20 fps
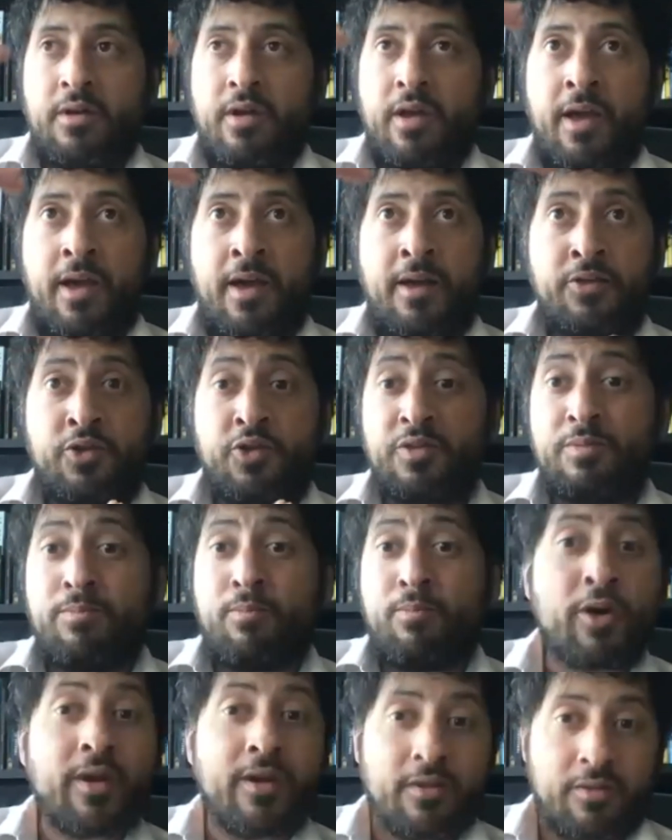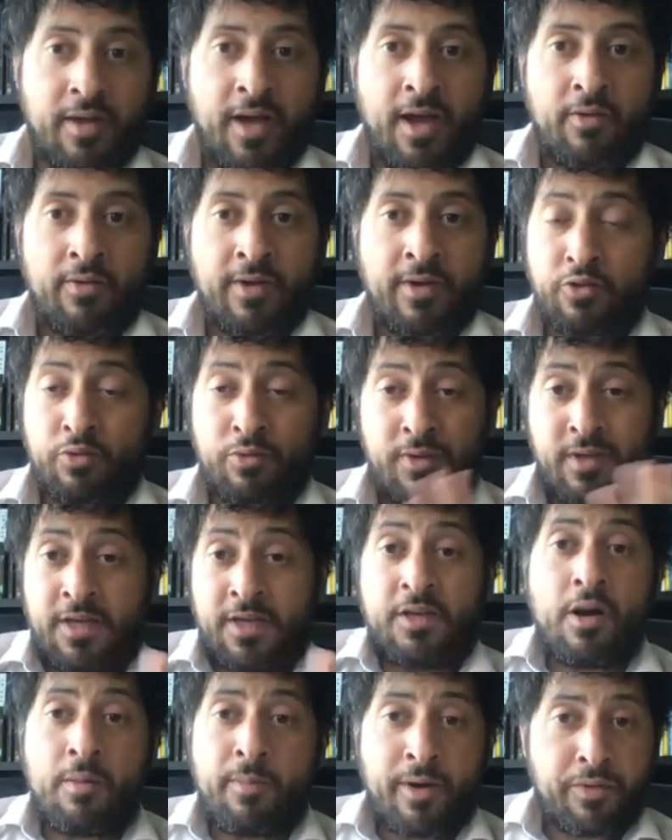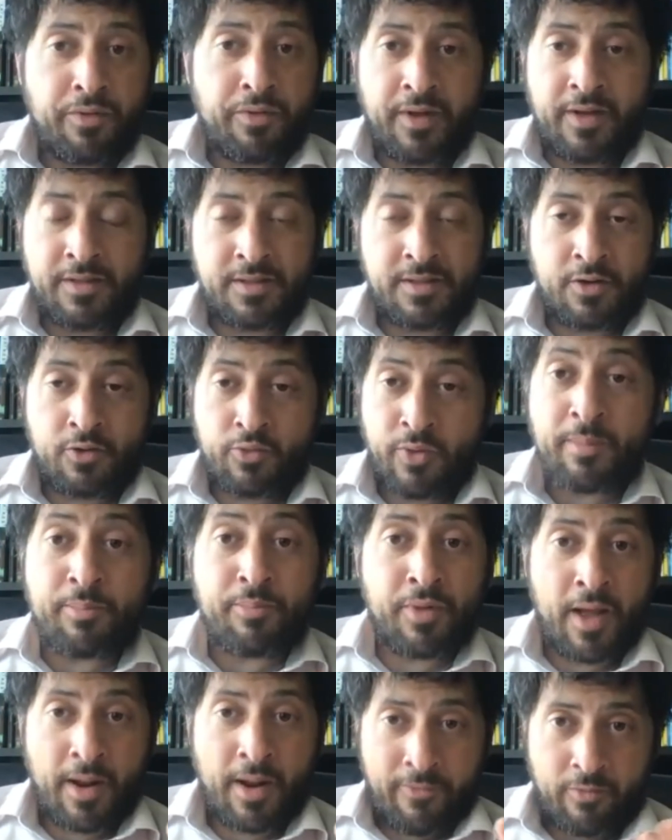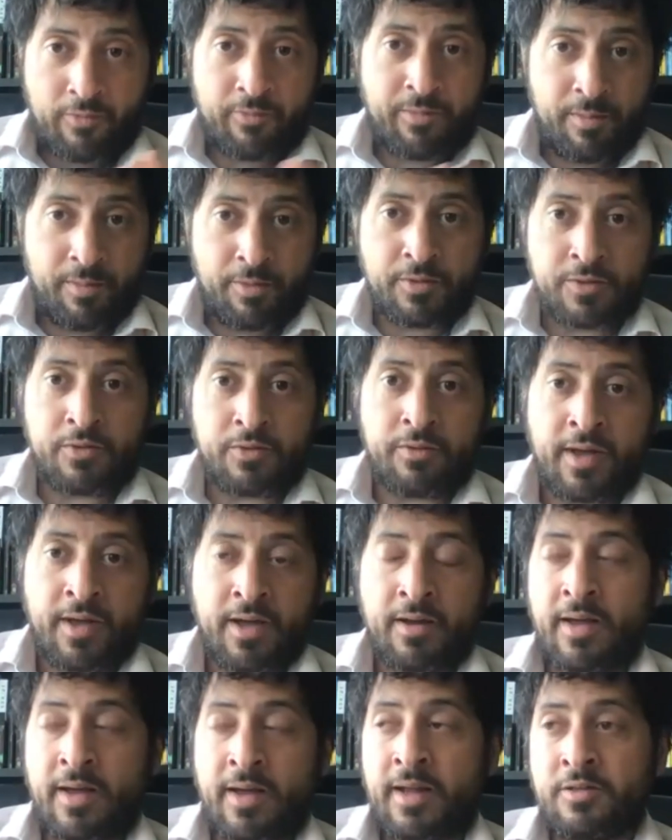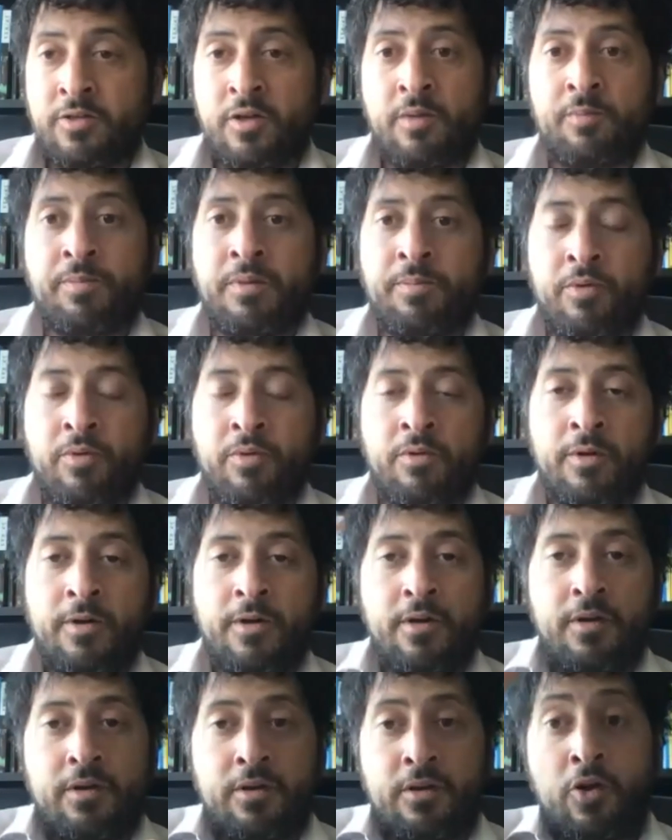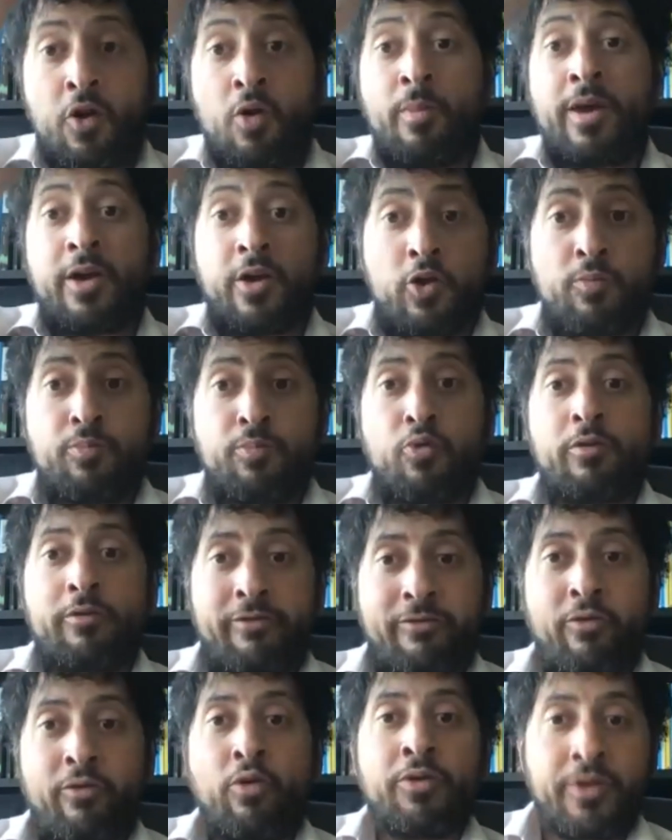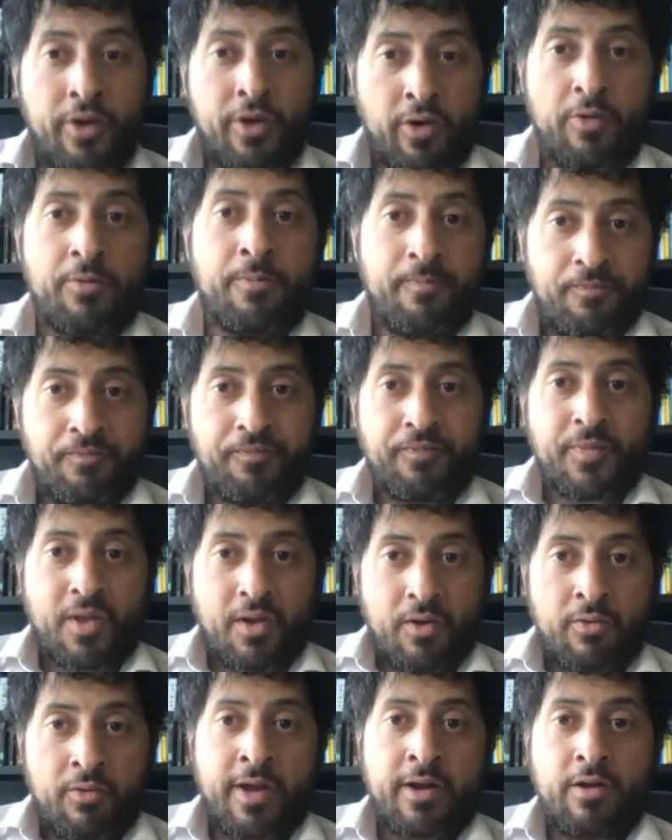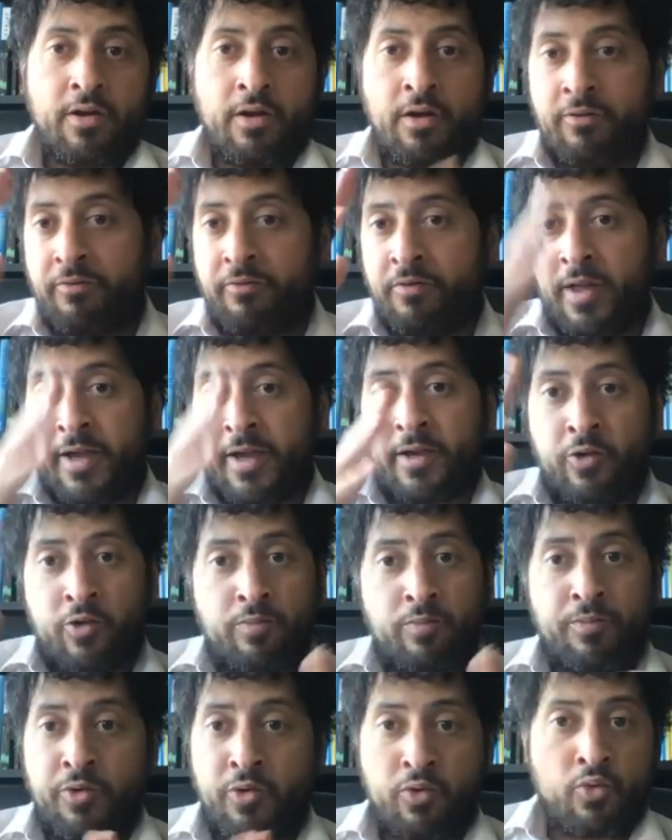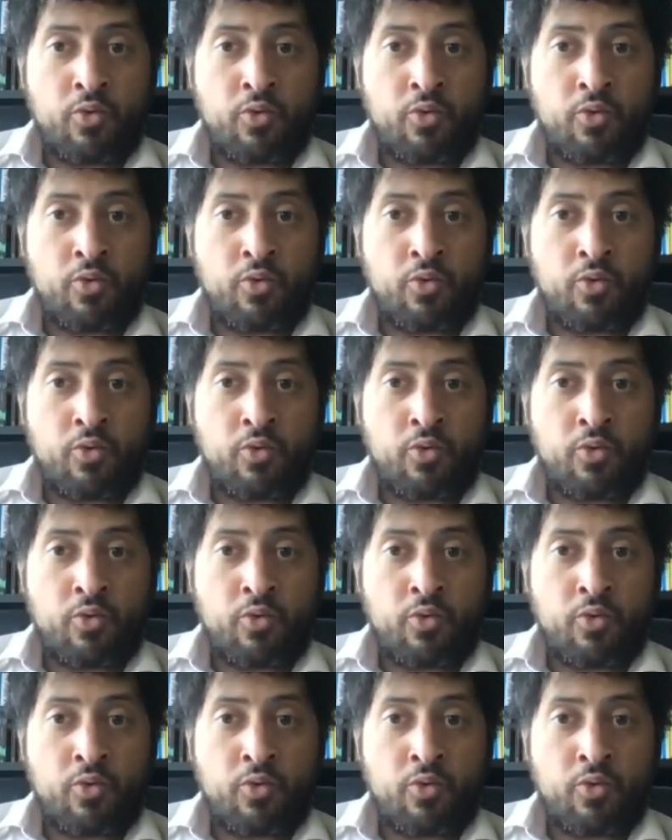and just market that, right? So GitHub, I think, is a great platform for people to do that. And tell people, go make your portfolio, right, of like your